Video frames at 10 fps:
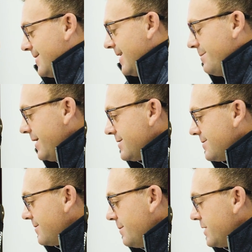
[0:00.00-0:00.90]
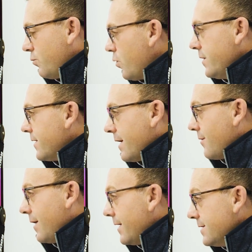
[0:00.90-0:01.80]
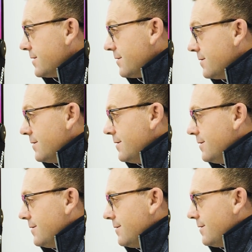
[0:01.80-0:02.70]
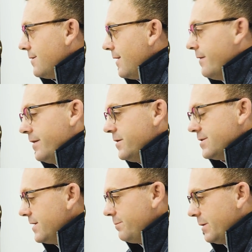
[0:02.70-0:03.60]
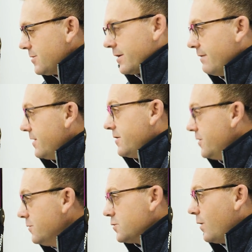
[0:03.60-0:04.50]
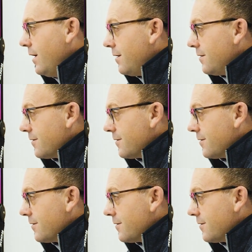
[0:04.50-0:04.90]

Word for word: that makes that makes working together a lot easier. It's more natural. Yeah. And then yeah. you see people start giving it to you as well,